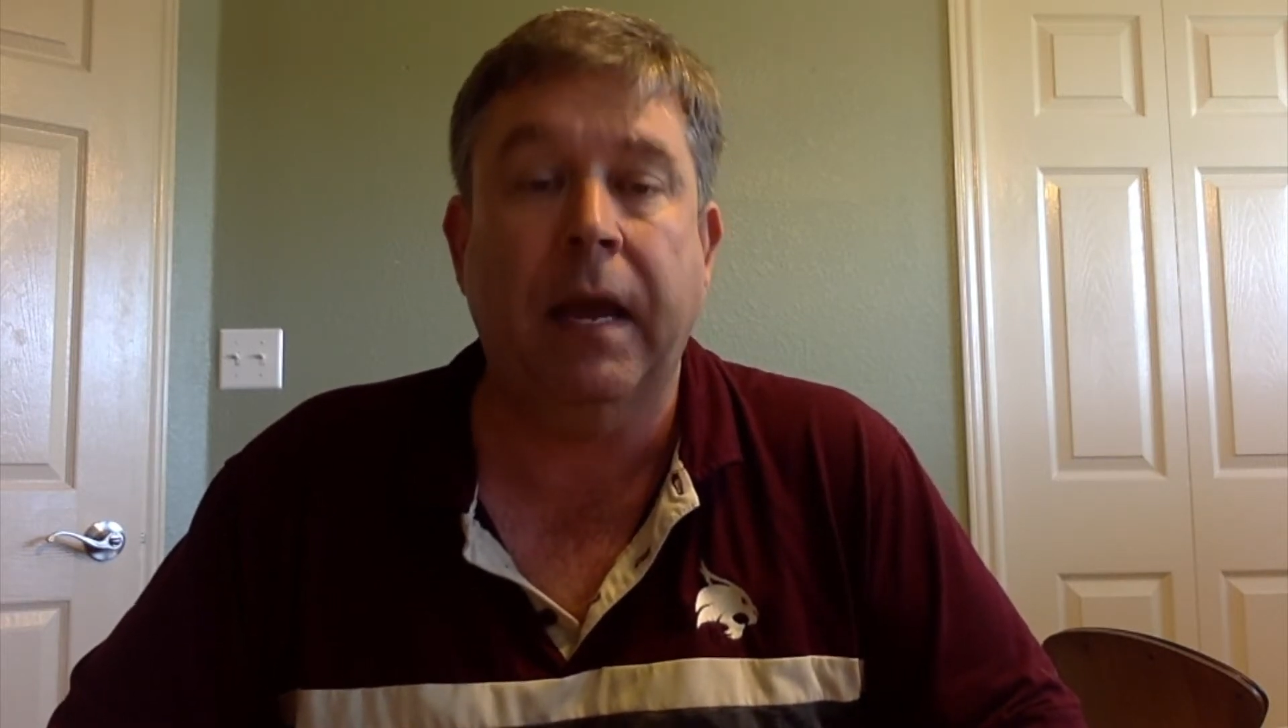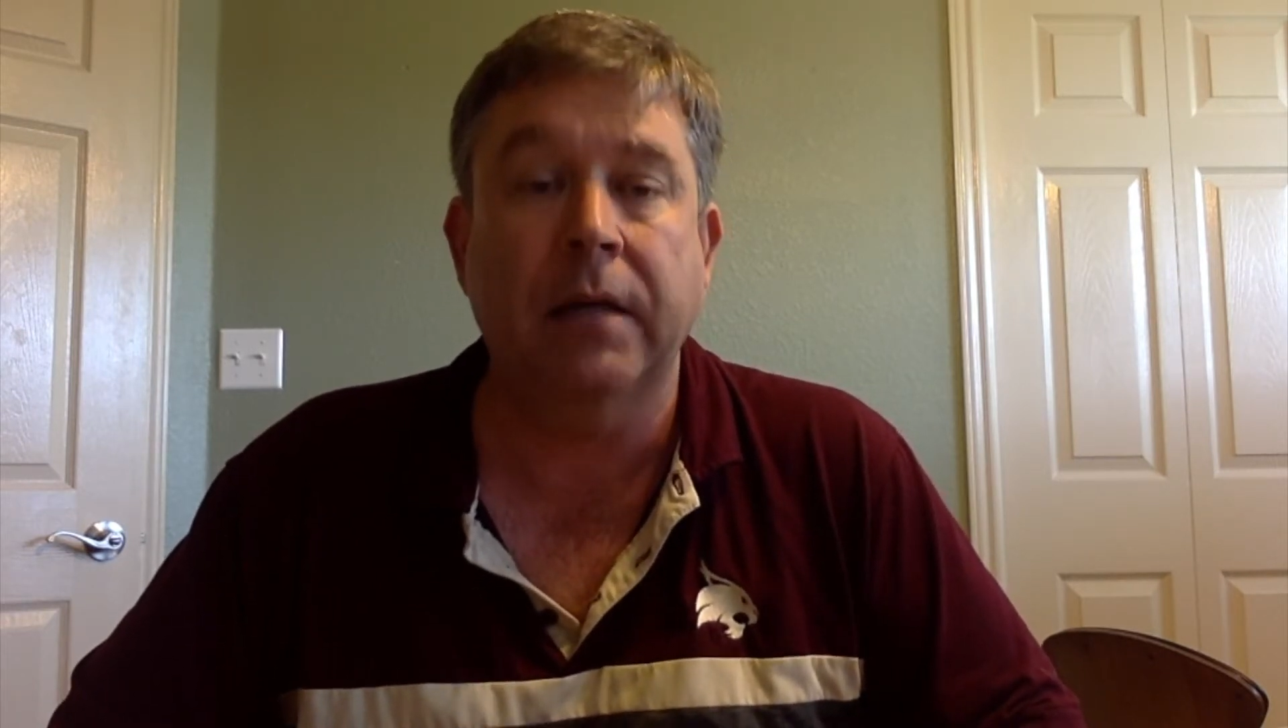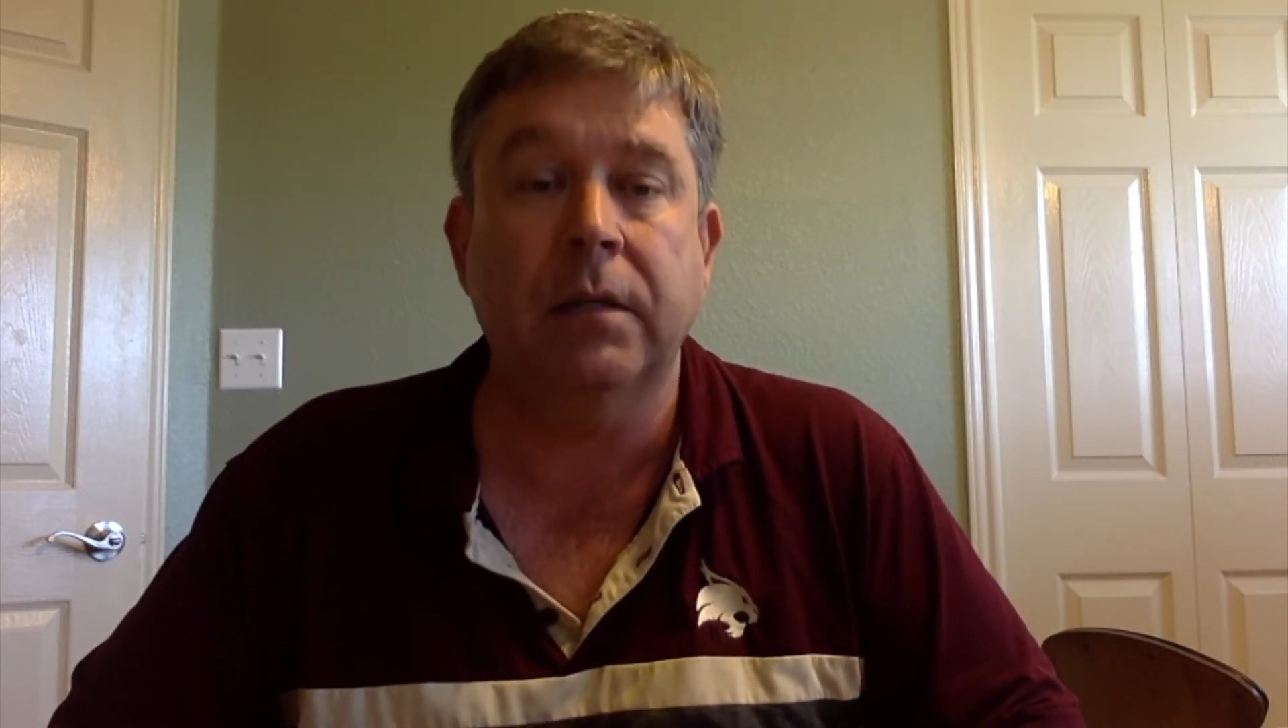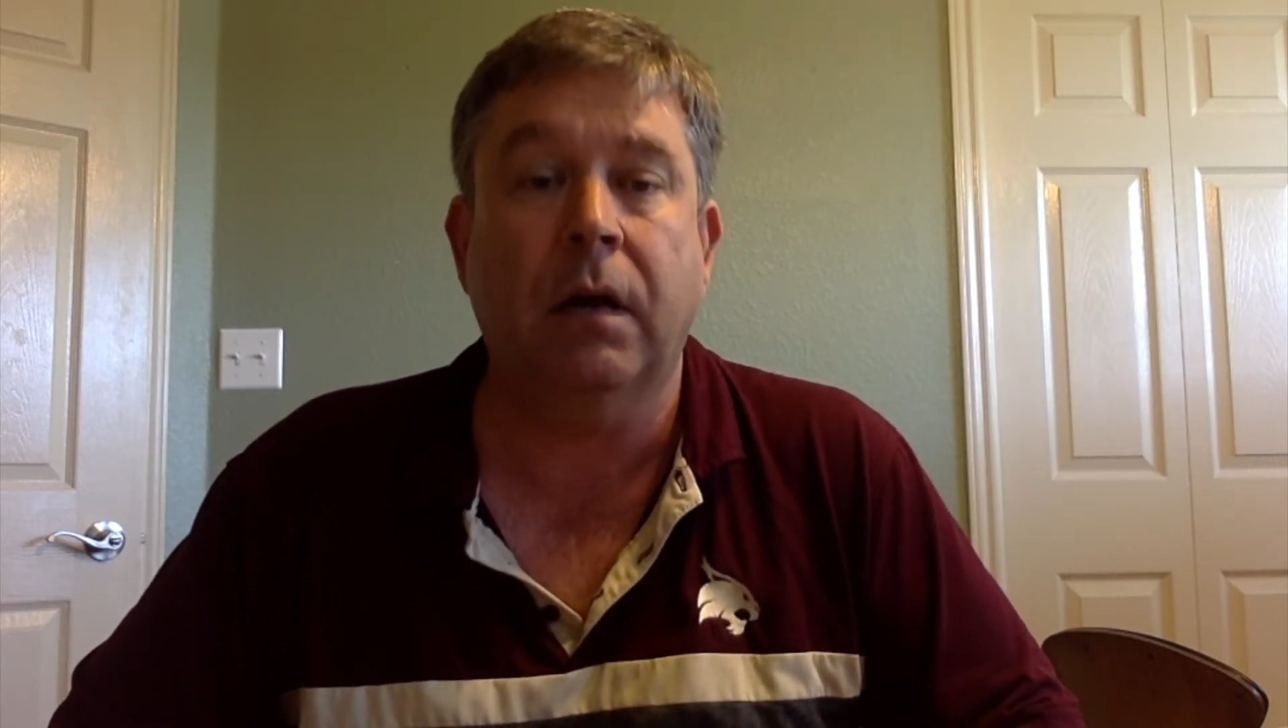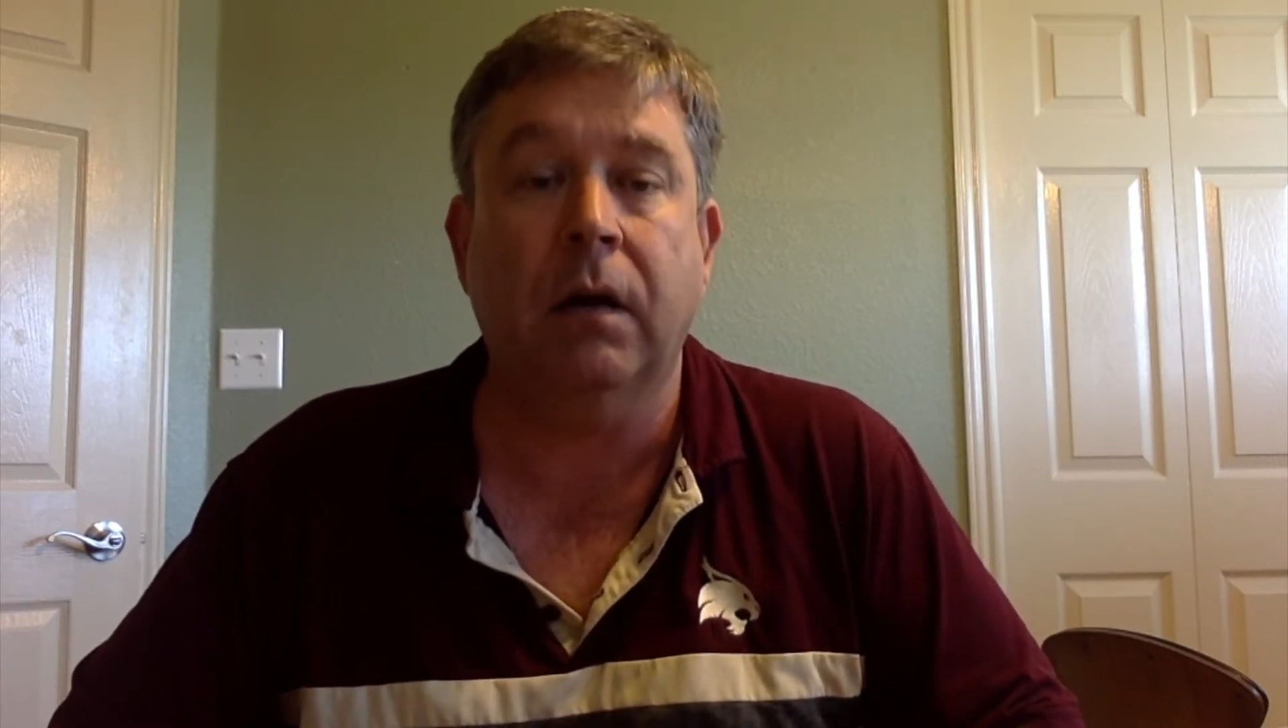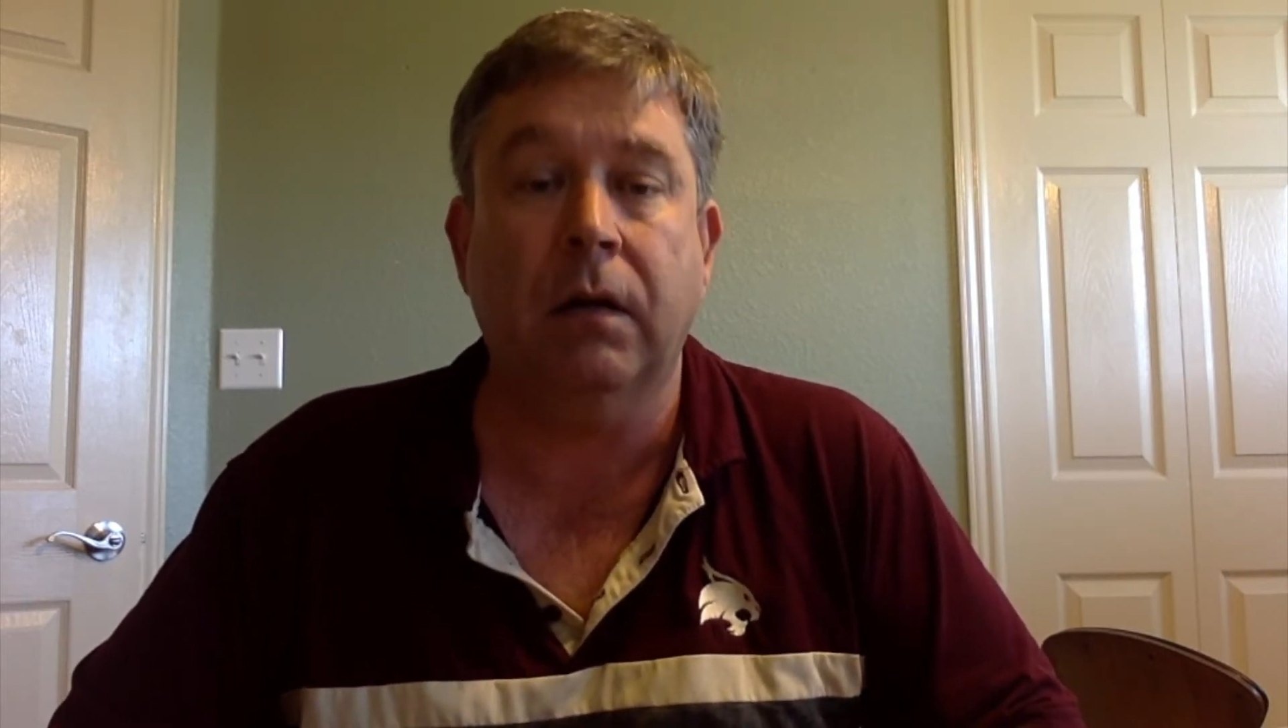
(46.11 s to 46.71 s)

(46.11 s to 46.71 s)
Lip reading: as our